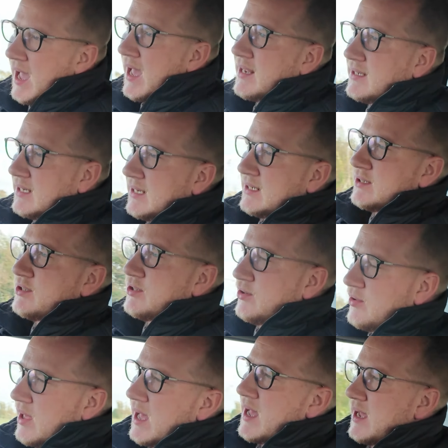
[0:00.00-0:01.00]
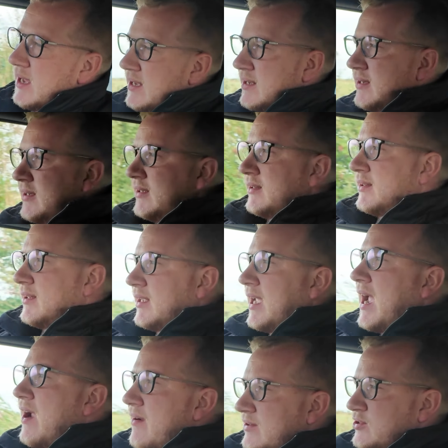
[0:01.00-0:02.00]
Add into that the
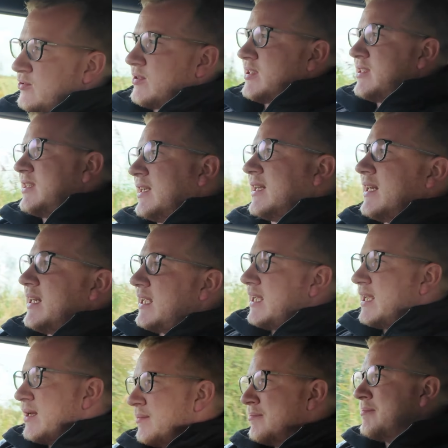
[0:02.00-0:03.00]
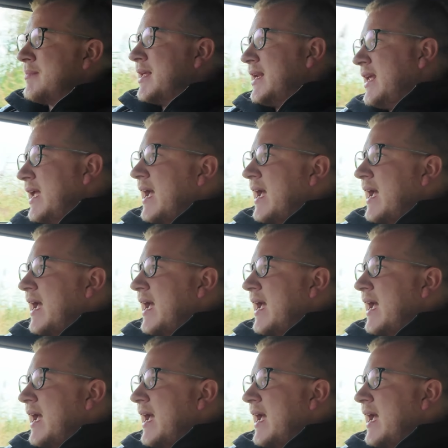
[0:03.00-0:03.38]
characteristically mini